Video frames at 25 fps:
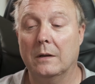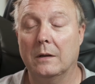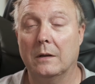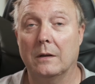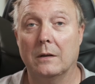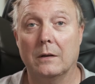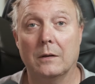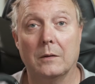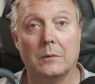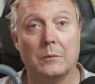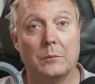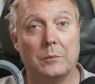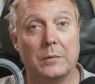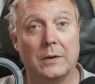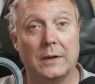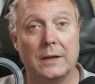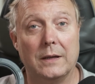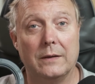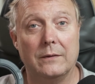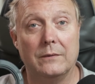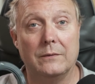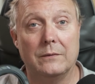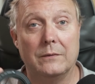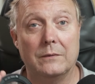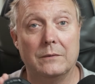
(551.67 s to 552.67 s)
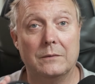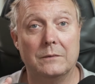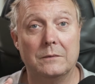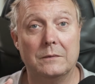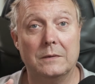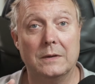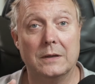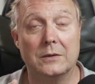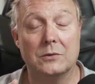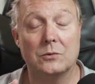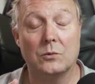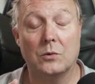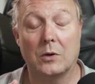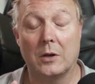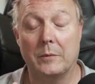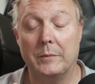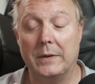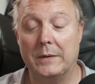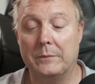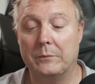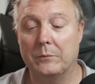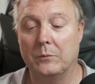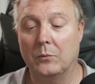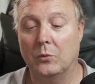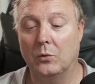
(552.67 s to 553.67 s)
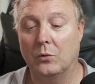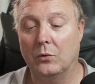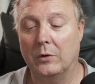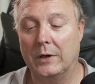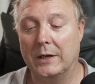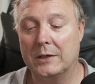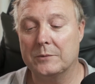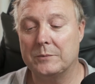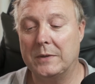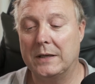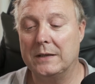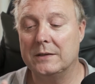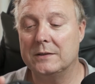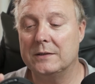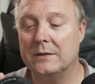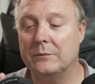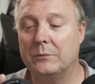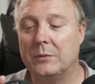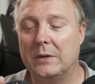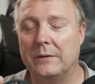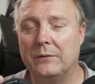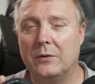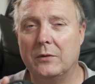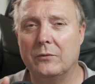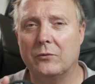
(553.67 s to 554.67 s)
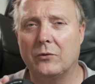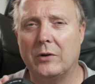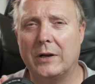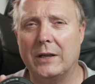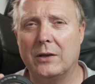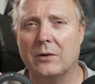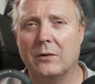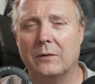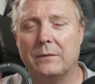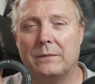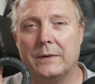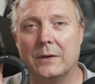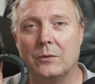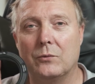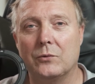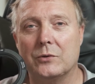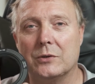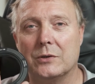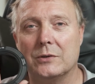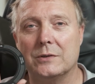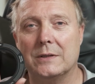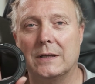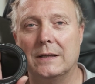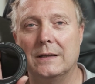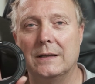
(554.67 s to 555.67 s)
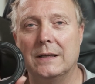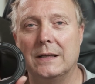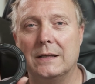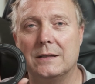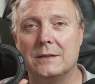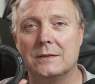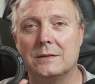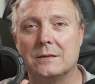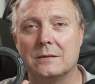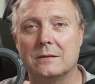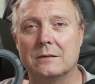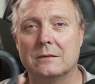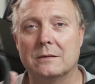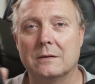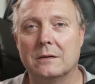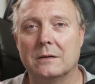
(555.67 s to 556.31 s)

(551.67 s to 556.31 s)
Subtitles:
I believe that's quite a bit more expensive, but if you've already got filters, then this